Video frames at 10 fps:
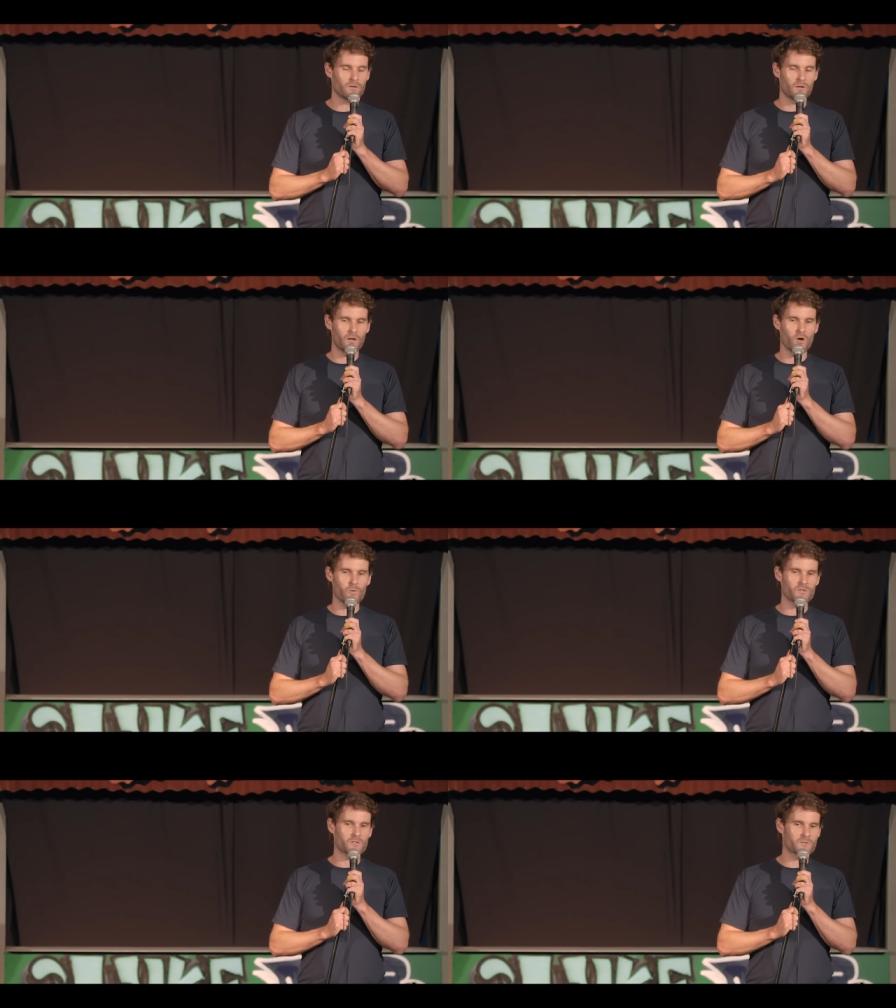and I
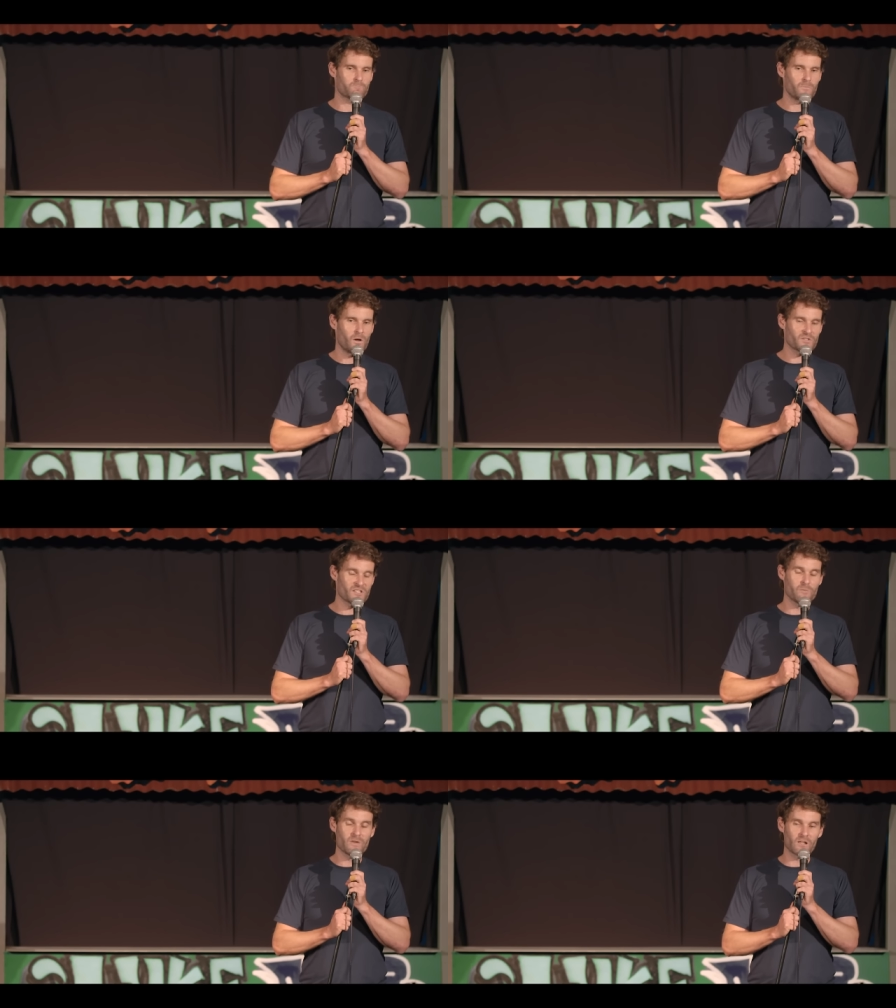was I was
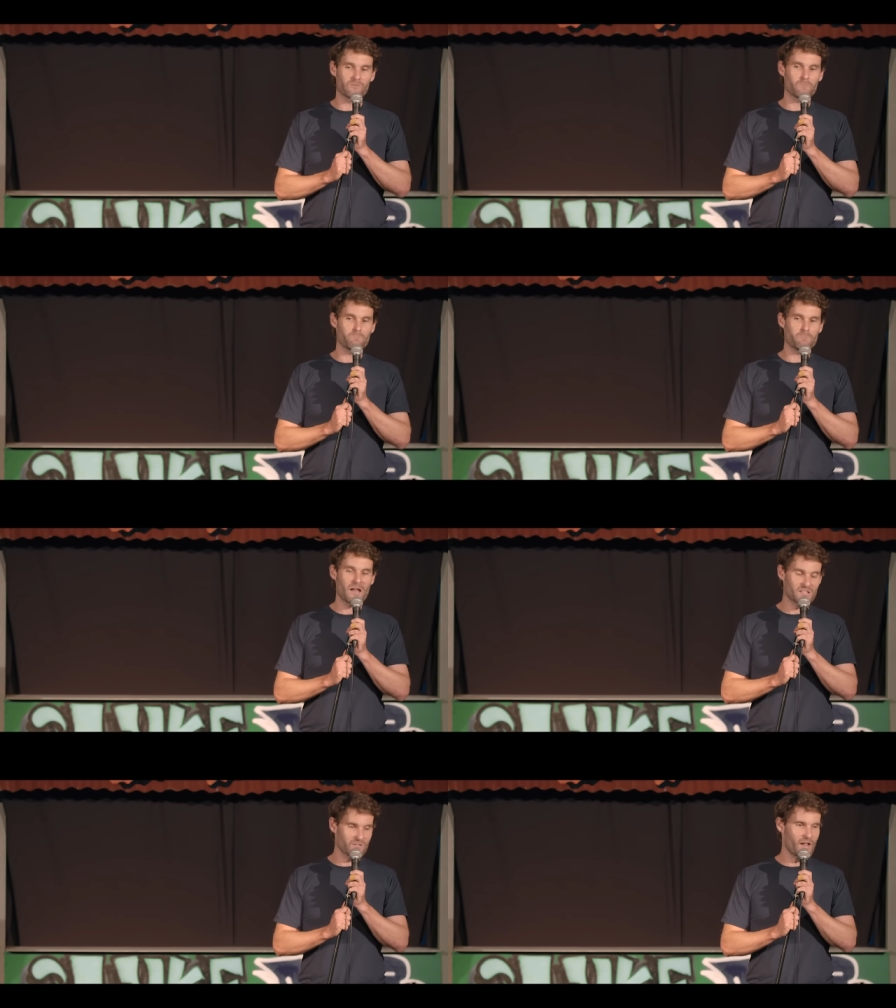in the middle of a
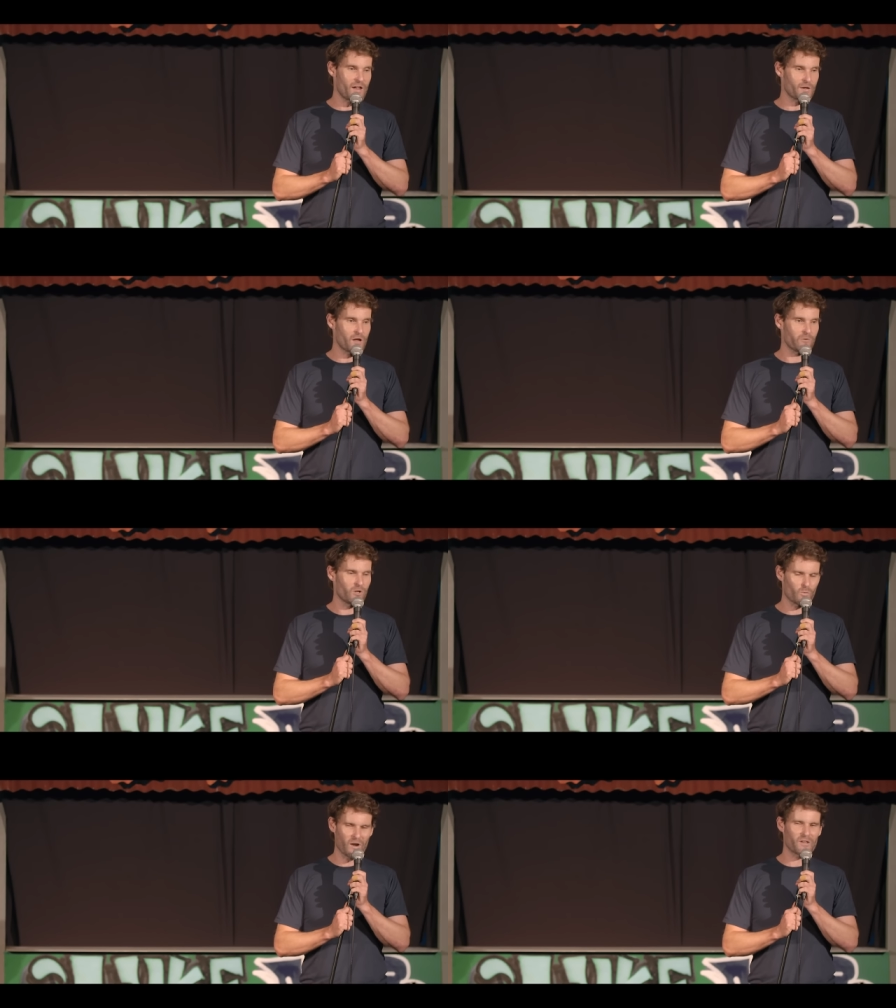massive hangover,
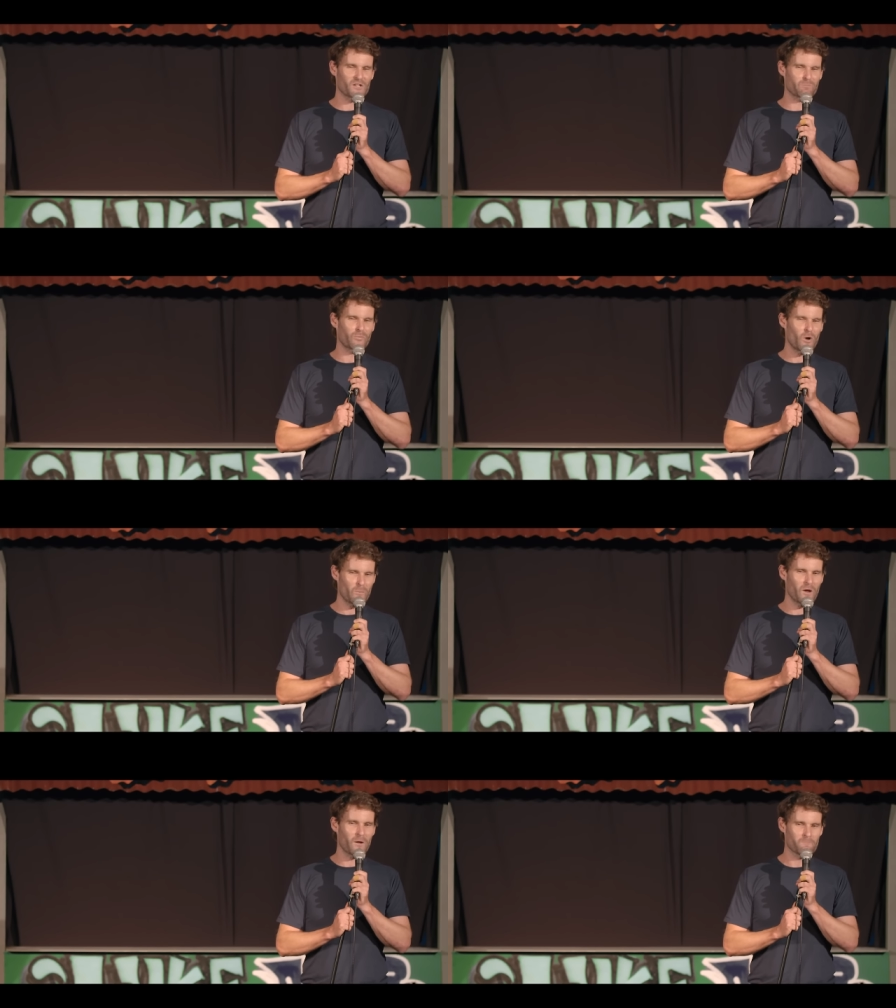like one of those
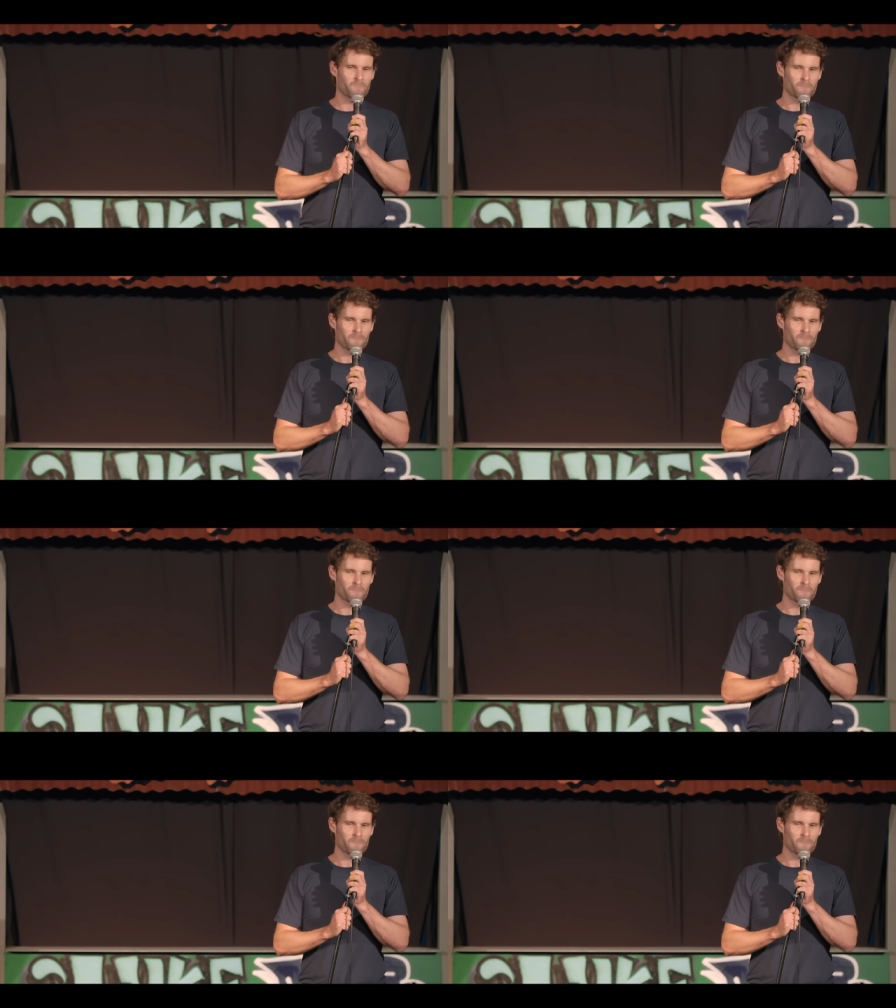proper,